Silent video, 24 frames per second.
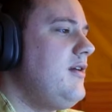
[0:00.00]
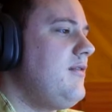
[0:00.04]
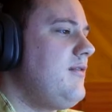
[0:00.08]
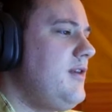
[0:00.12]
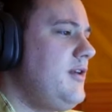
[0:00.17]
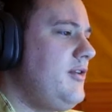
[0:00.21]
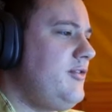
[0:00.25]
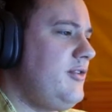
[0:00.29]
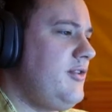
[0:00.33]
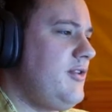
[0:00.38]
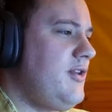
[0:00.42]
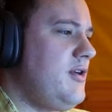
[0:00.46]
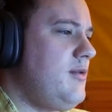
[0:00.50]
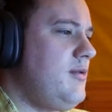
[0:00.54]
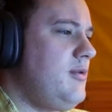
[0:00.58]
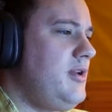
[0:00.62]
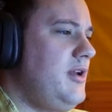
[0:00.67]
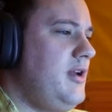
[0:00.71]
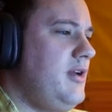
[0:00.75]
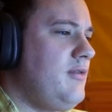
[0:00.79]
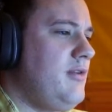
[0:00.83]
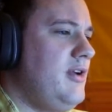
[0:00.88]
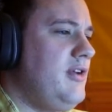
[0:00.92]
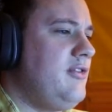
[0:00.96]
Firstly, though, we'll
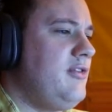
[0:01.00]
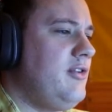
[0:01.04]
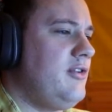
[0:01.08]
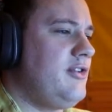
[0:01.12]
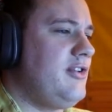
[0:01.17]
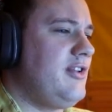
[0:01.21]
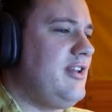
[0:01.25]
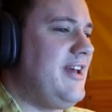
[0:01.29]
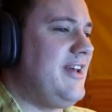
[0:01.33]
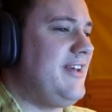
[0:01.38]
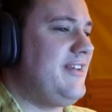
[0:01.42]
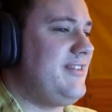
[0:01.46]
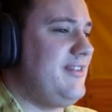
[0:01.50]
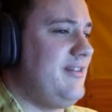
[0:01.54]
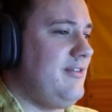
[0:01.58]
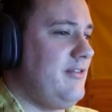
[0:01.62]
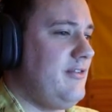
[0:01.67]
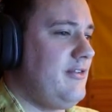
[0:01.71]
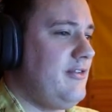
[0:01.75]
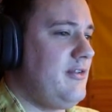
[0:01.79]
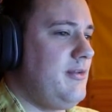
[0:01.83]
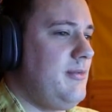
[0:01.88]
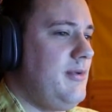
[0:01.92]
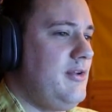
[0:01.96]
need a research
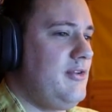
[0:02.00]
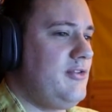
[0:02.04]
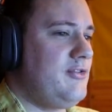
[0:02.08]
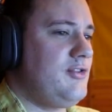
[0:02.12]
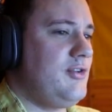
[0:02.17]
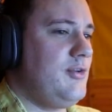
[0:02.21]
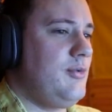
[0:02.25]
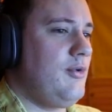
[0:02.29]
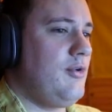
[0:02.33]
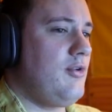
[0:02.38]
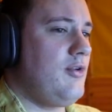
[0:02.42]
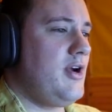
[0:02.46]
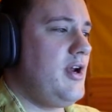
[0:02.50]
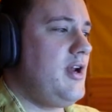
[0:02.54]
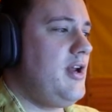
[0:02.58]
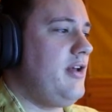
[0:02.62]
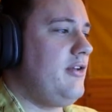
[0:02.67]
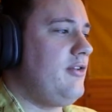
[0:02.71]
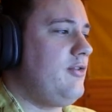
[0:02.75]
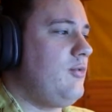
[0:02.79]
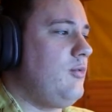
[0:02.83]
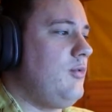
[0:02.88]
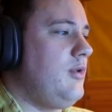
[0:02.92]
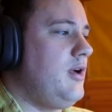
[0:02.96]
license. The ministry will grant
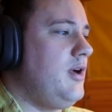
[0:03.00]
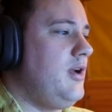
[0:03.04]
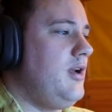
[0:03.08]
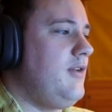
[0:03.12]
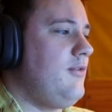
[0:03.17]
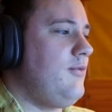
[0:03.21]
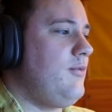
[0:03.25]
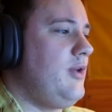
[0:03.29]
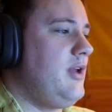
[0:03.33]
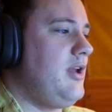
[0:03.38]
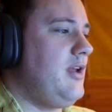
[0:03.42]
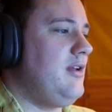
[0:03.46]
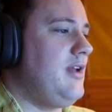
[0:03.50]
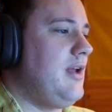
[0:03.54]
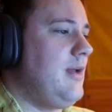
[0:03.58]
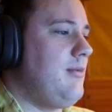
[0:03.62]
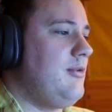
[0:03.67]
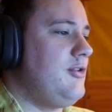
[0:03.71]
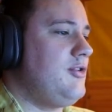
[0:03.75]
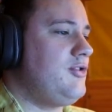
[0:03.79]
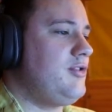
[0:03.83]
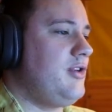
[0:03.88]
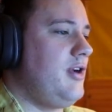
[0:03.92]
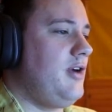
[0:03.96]
us one if we can
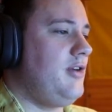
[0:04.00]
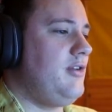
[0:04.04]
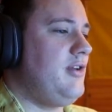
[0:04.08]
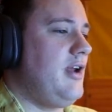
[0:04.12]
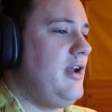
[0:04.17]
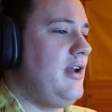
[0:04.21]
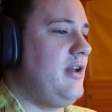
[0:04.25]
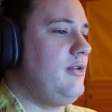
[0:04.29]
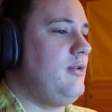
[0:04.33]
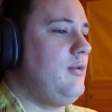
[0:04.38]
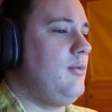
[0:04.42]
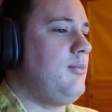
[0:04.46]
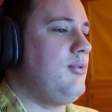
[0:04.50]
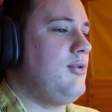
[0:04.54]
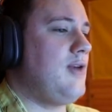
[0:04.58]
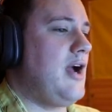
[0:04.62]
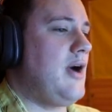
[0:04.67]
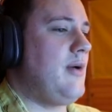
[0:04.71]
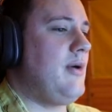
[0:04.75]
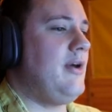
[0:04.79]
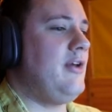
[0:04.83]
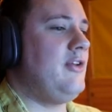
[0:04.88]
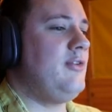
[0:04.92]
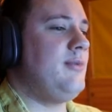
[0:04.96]
demonstrate our technical
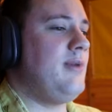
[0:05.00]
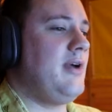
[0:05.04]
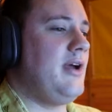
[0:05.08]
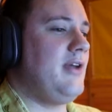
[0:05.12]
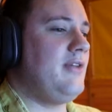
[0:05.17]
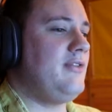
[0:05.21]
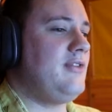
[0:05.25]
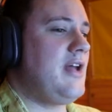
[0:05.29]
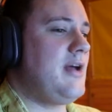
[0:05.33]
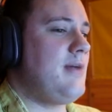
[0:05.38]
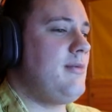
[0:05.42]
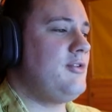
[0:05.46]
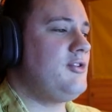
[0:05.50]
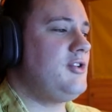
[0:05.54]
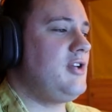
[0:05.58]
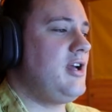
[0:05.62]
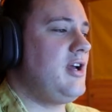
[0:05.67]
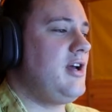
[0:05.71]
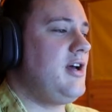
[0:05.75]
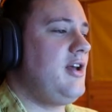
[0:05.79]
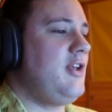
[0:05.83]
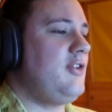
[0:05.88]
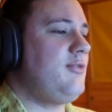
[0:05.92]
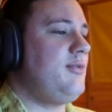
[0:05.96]
prowess by establishing
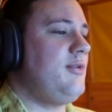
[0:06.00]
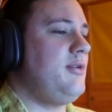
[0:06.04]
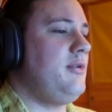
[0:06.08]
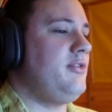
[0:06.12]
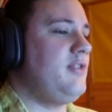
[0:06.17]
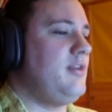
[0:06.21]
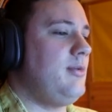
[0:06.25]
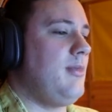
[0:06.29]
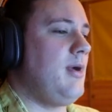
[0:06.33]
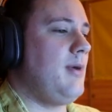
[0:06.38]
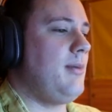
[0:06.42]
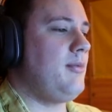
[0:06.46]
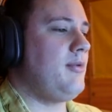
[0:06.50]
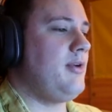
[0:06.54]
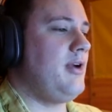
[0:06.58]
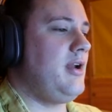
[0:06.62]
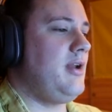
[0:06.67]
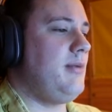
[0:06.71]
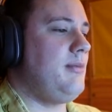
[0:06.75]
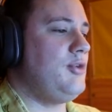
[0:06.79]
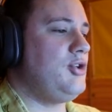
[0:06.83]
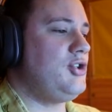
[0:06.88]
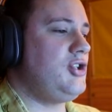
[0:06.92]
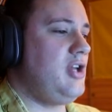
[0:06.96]
a hospital with some
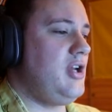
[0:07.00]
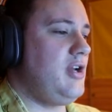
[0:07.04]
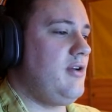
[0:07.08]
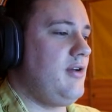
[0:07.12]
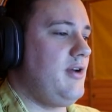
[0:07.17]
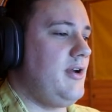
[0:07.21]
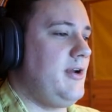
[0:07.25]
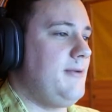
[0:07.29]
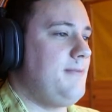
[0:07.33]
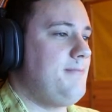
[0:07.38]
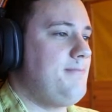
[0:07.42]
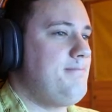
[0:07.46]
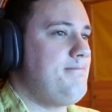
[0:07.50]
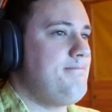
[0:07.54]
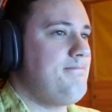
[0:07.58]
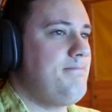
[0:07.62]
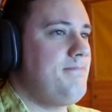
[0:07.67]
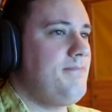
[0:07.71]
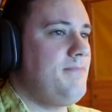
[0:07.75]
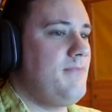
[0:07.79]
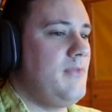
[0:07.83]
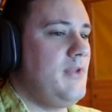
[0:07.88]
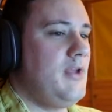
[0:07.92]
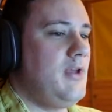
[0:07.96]
upgraded machinery.
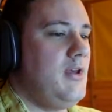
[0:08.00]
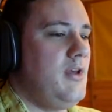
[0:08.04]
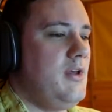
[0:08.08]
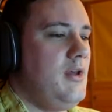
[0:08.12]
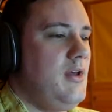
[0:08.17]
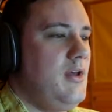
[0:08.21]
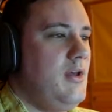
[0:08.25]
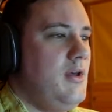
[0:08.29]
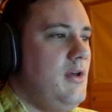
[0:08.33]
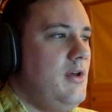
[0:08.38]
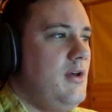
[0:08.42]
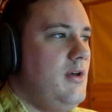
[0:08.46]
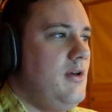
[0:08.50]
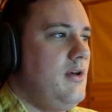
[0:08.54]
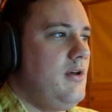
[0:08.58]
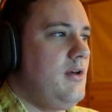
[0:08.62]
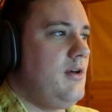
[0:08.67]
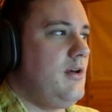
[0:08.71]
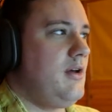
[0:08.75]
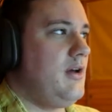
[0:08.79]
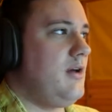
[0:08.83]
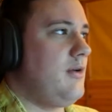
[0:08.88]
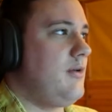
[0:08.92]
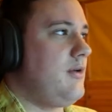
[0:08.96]

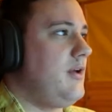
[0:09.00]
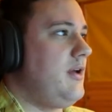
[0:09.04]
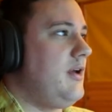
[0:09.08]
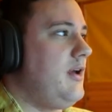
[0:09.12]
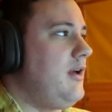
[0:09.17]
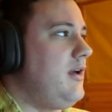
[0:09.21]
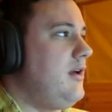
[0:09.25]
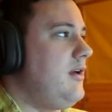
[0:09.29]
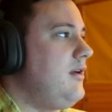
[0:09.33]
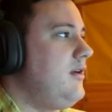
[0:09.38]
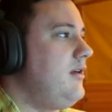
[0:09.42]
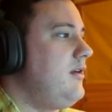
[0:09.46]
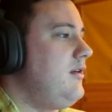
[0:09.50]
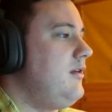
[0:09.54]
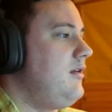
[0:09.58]
Okay.